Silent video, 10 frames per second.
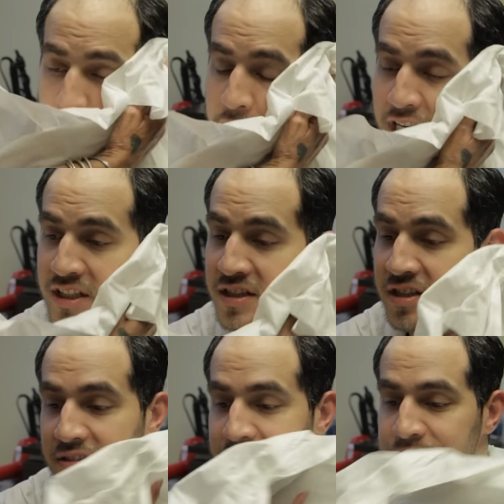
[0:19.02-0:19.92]
Male pattern
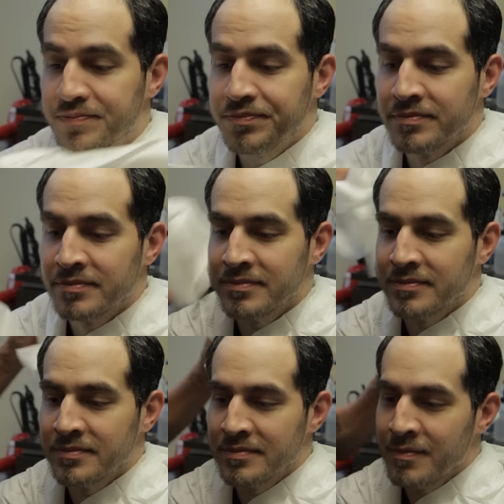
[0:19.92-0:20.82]
hair loss is
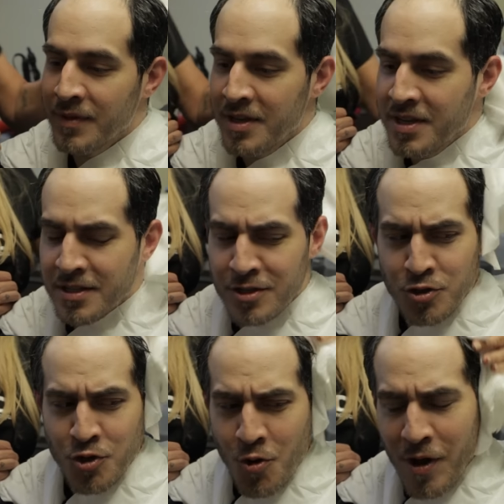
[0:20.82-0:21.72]
generally inherited from either
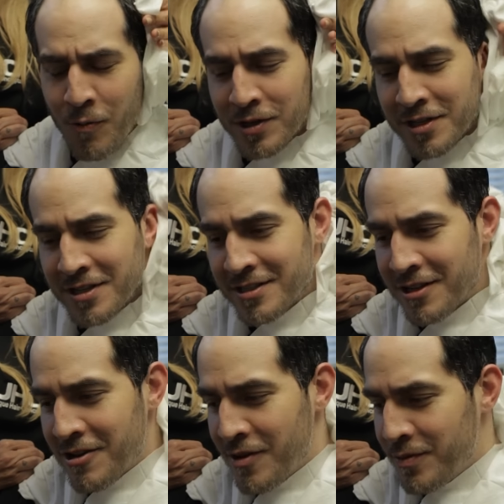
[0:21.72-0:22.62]
mom or dad side of the
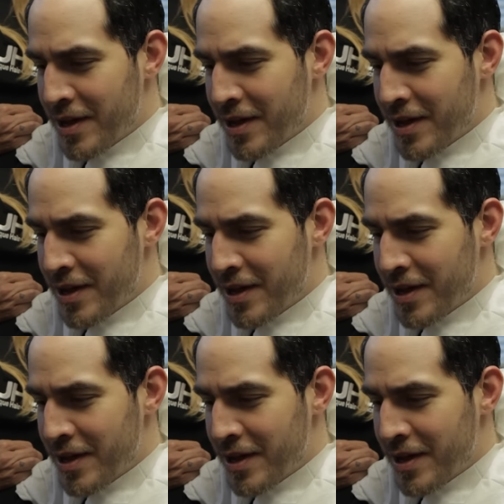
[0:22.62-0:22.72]
family.